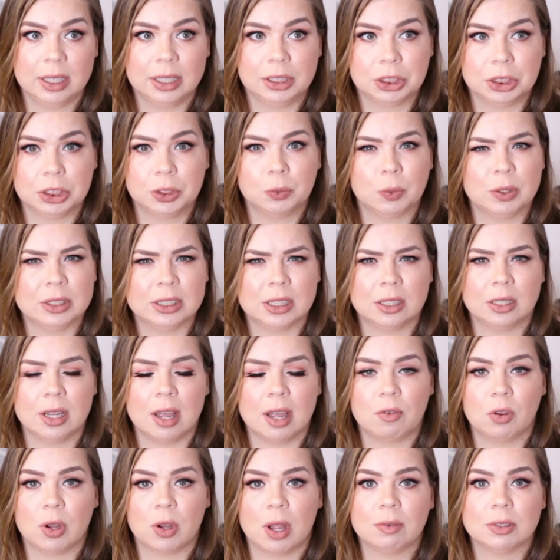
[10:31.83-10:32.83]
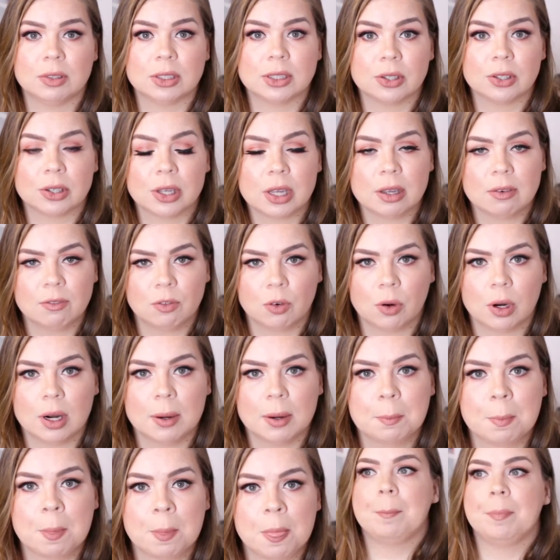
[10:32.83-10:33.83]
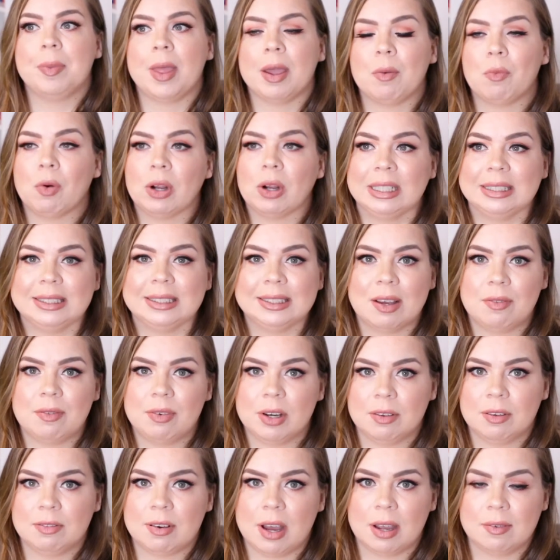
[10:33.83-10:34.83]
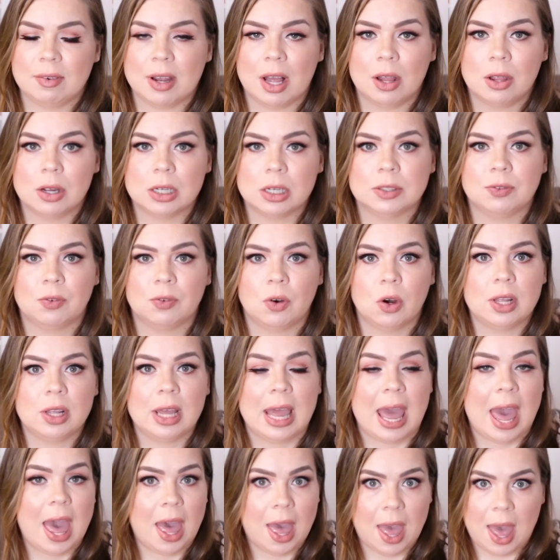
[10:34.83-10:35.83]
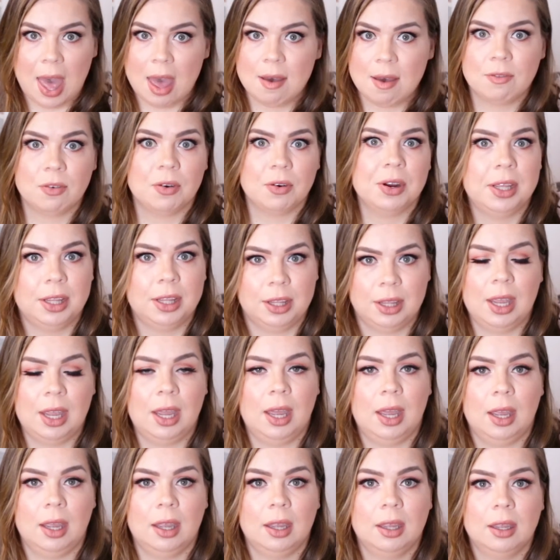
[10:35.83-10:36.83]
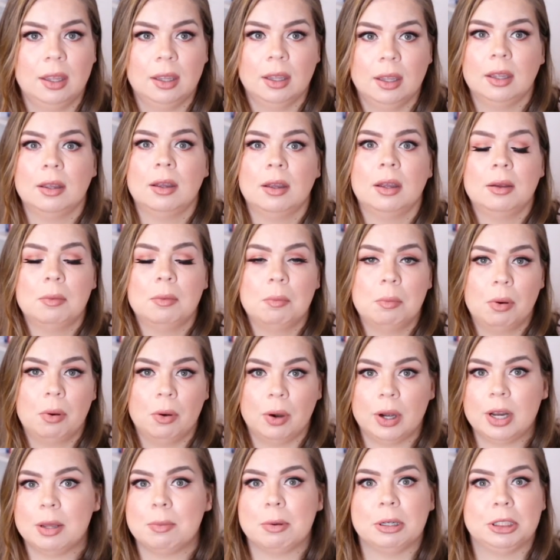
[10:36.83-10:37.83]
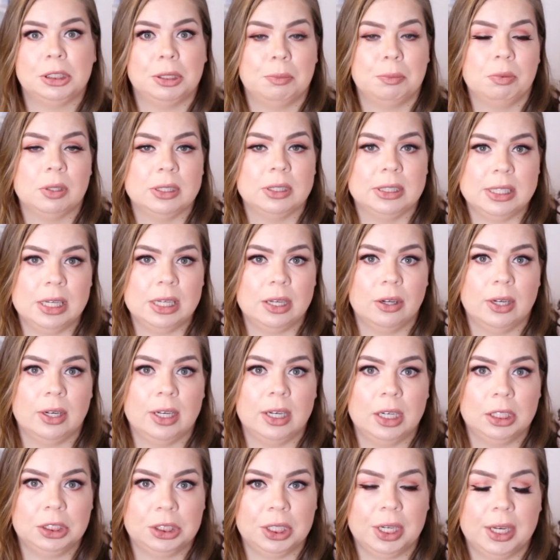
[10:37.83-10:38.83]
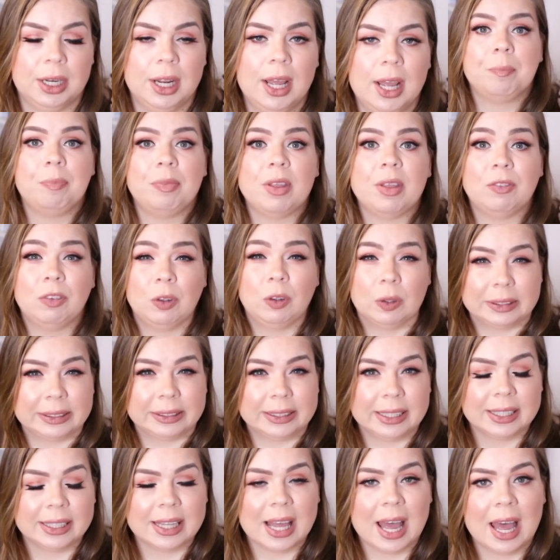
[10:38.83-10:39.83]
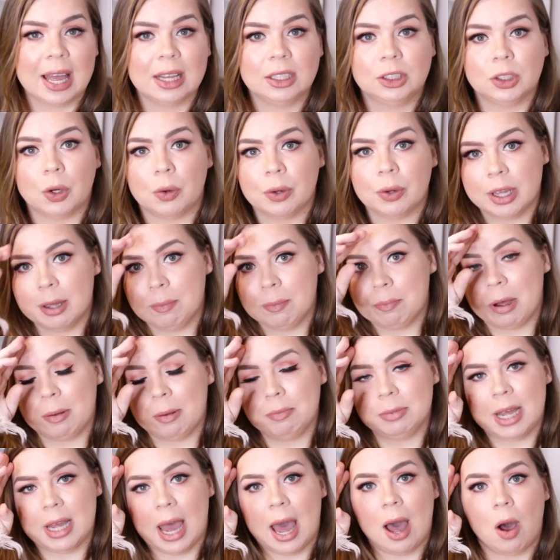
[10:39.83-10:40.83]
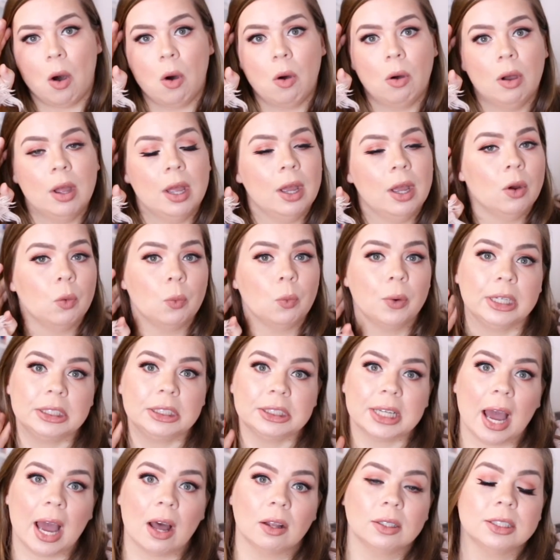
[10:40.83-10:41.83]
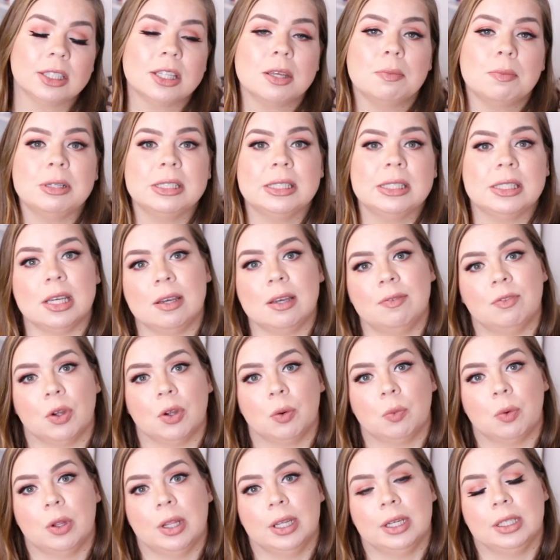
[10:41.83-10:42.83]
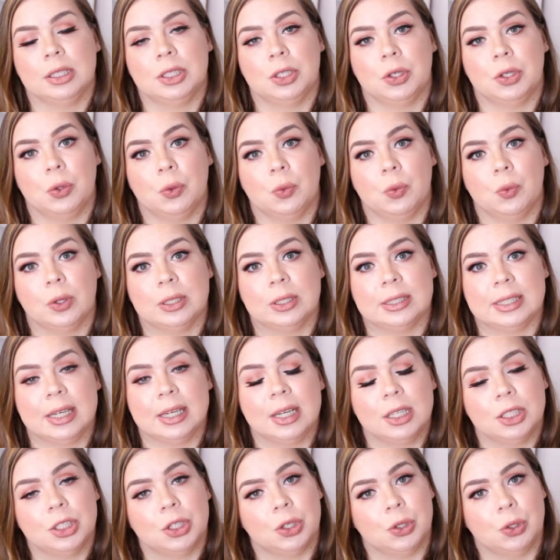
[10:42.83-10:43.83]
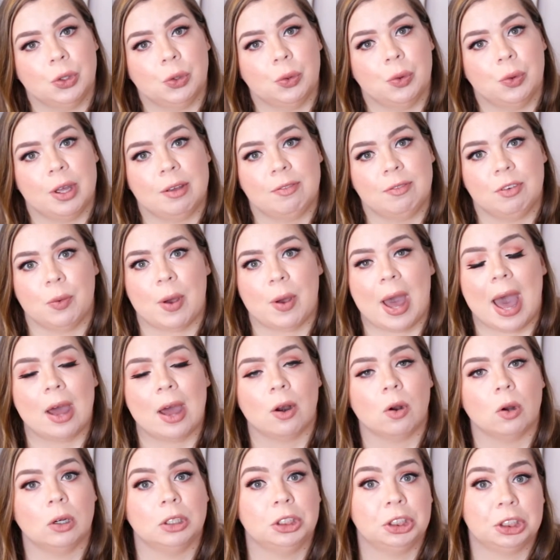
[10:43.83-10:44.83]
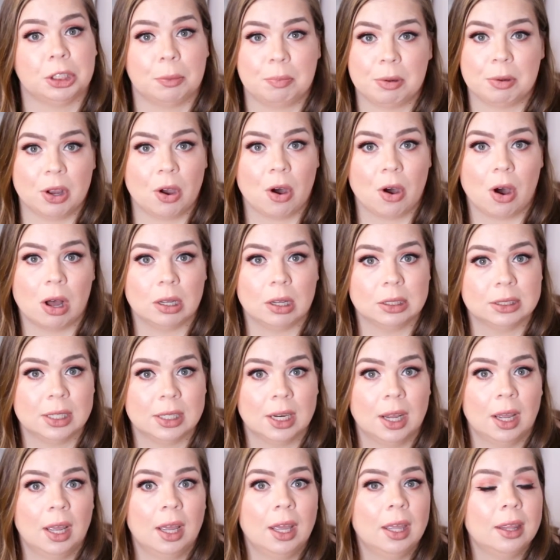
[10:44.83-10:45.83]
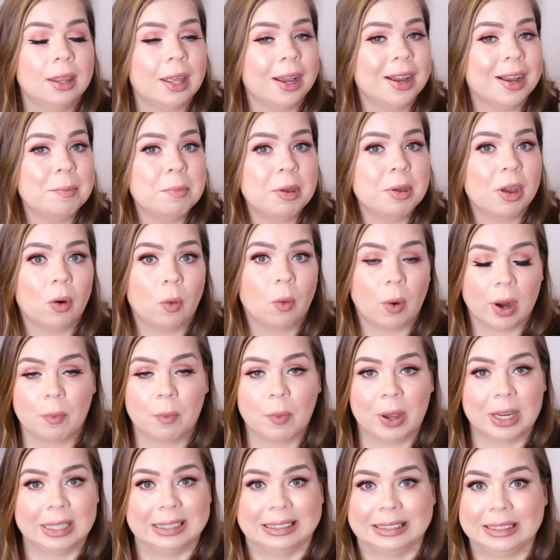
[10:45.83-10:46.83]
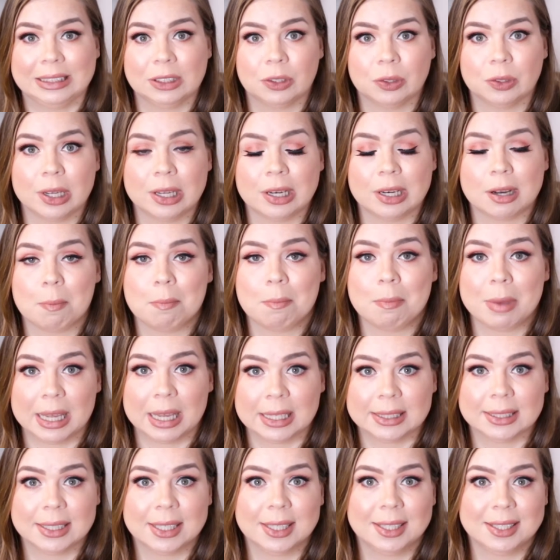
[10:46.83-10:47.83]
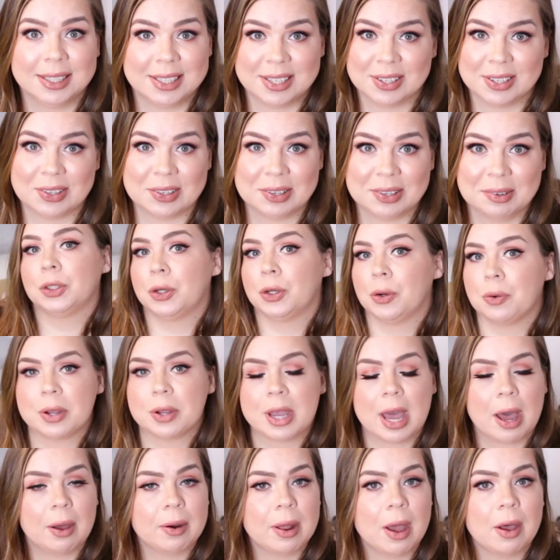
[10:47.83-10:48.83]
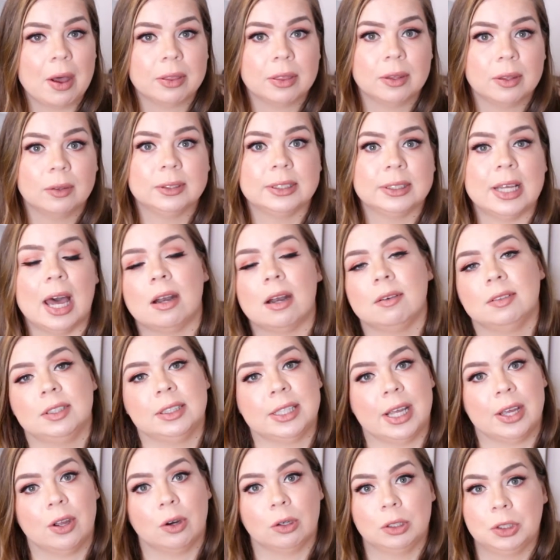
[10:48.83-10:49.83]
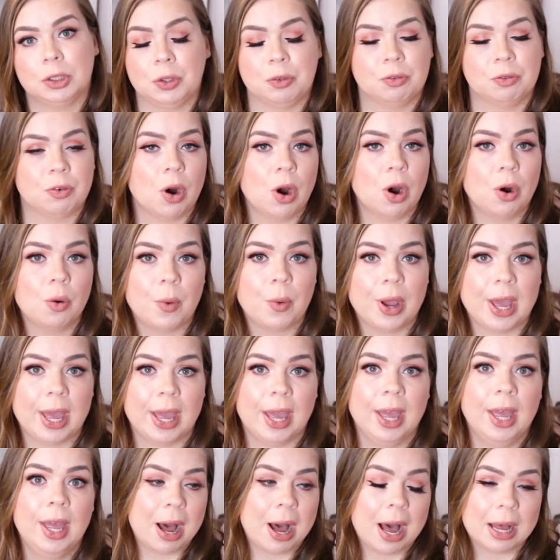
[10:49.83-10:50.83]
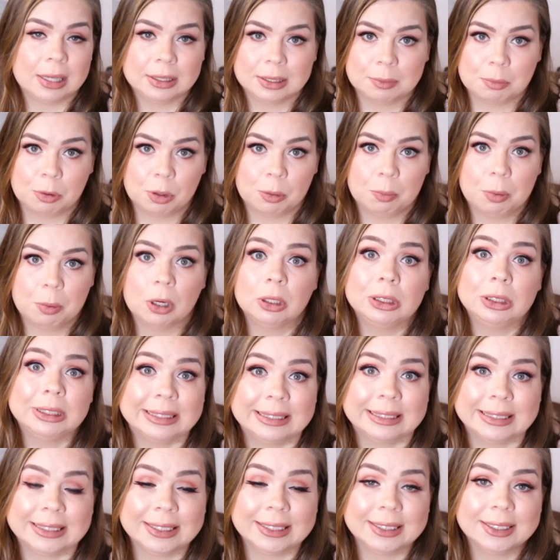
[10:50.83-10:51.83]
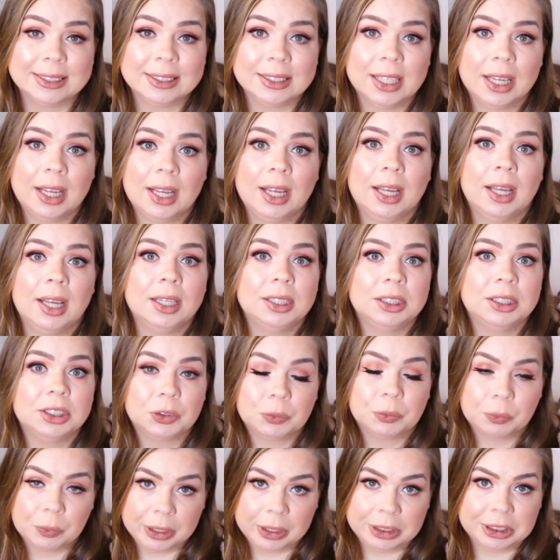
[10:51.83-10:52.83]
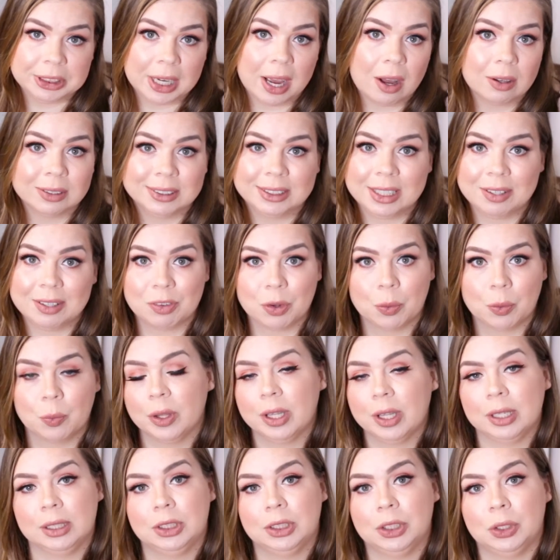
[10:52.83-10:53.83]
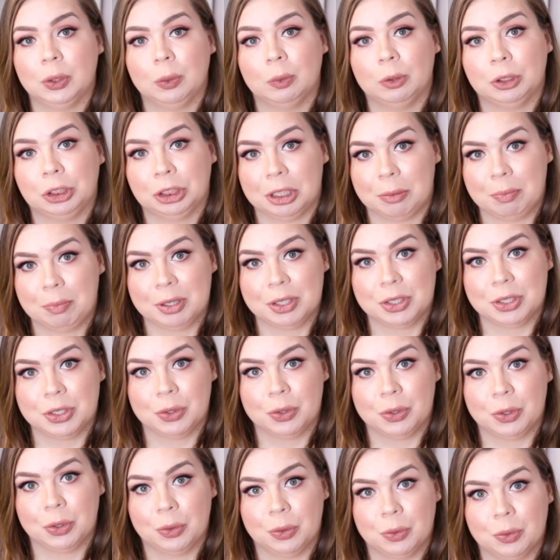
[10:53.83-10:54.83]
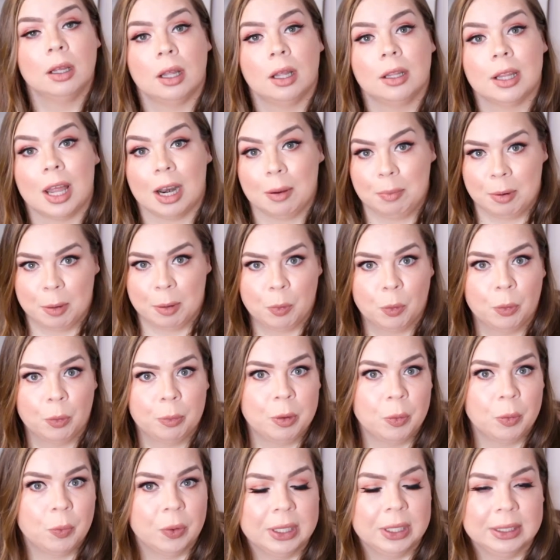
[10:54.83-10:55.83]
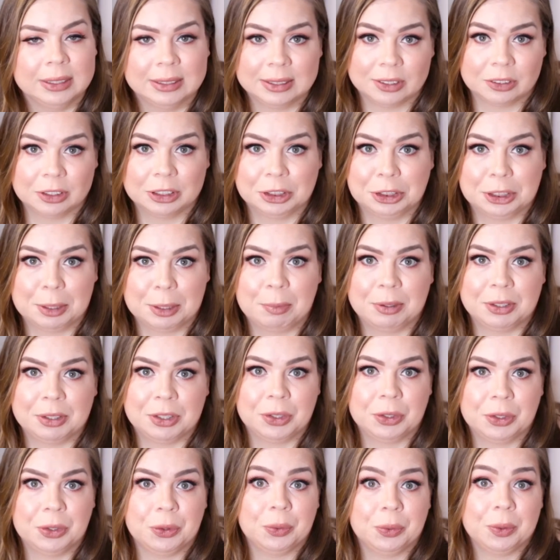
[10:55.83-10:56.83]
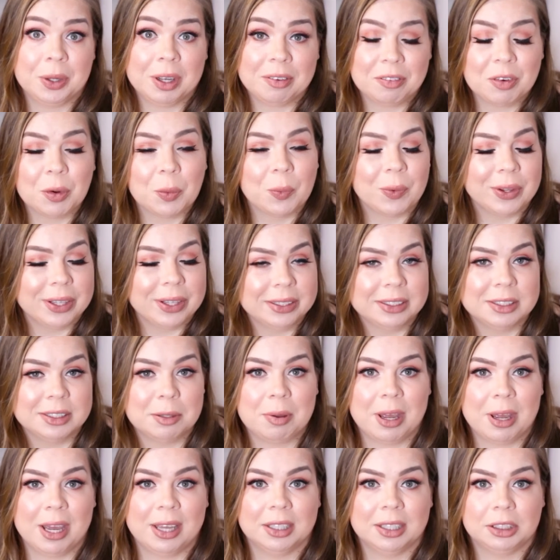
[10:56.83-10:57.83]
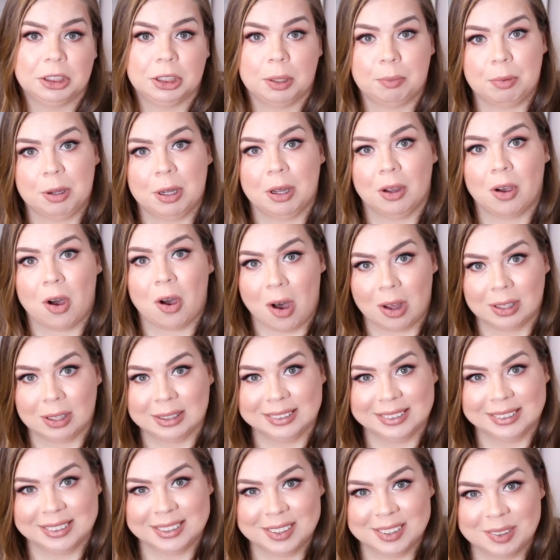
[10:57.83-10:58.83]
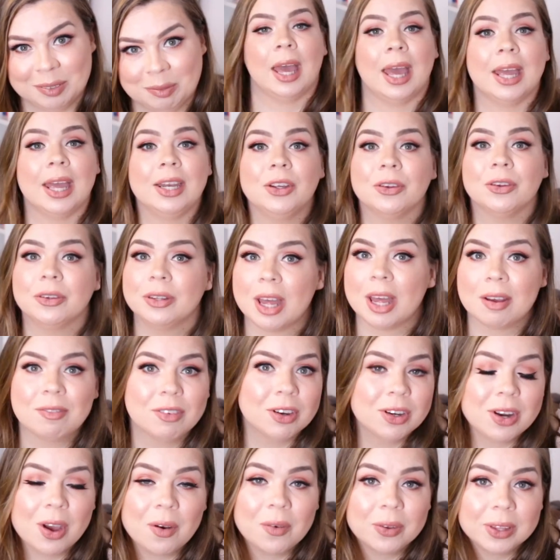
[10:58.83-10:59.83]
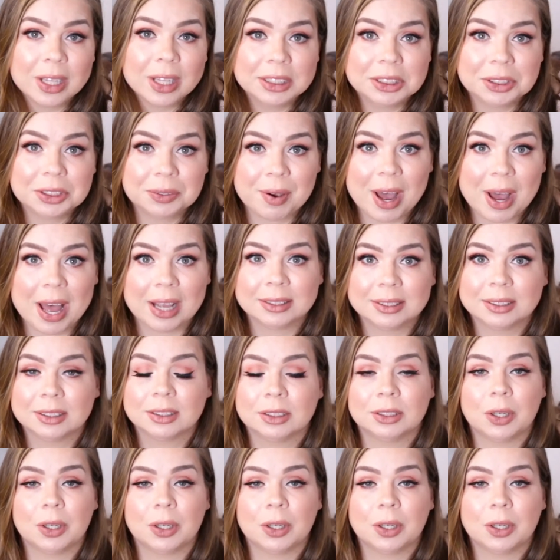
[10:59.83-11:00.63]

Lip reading: It just wasn't a level I was looking for. They wanted $75 for everything, pretty much in pristine condition. If you see that, don't get bumped out. Reach out to them and see if they're willing to send it to you if you add on shipping cost. That could be a great way to still get an amazing deal. So don't count out those out of state or too far away possible purchases. Just reach out, see if they're willing to ship it to you. A lot of people would be willing still to ship it to you if you're willing to pay the shipping cost. And you'll never know unless you ask.